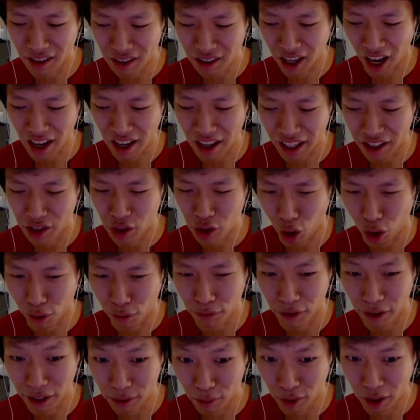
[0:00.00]

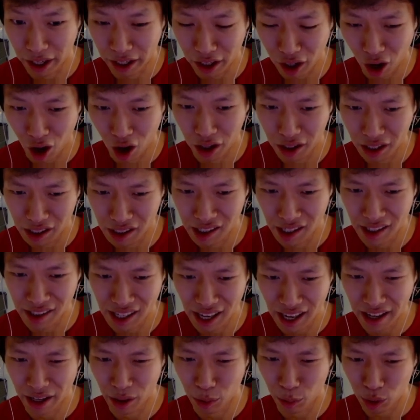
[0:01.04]
Darkflight Rengar in the sense
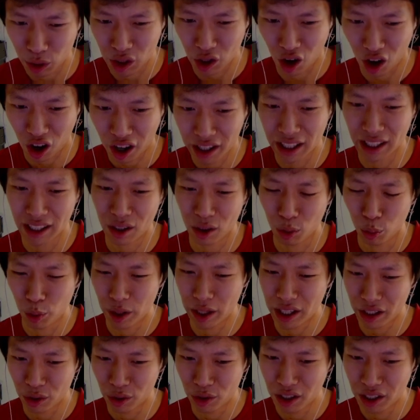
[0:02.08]
that it will target the
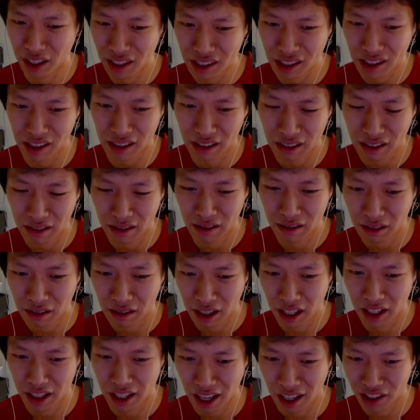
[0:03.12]
weak units
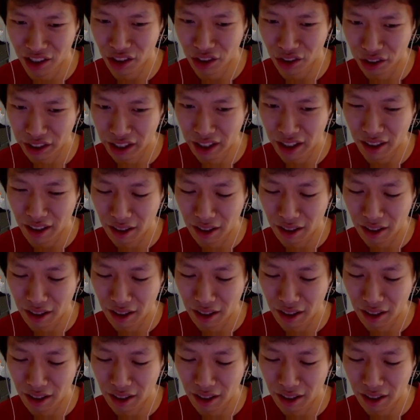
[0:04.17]
intentionally.